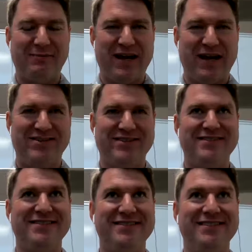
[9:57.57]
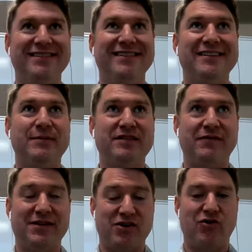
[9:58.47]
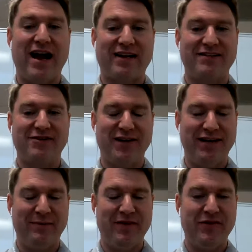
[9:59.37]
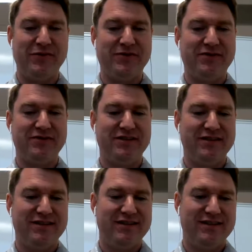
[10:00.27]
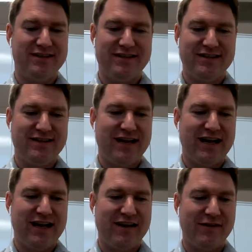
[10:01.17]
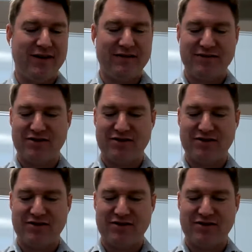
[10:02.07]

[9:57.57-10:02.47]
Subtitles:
patience, especially if it's cracked screen. I mean, I have